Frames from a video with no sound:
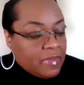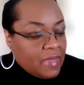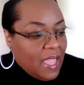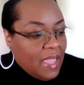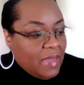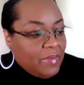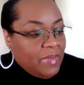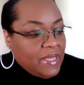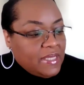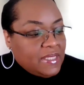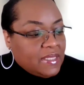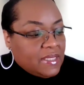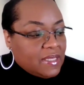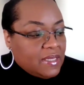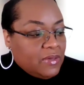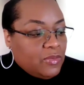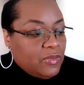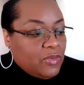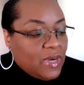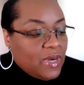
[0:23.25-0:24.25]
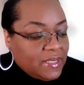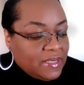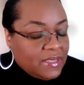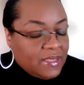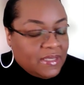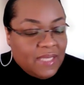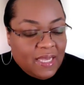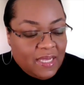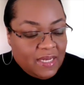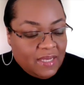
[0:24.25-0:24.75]
And basically,
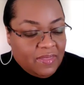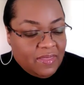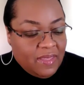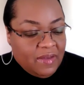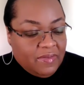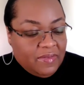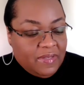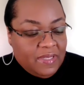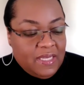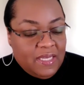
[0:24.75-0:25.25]
what data theft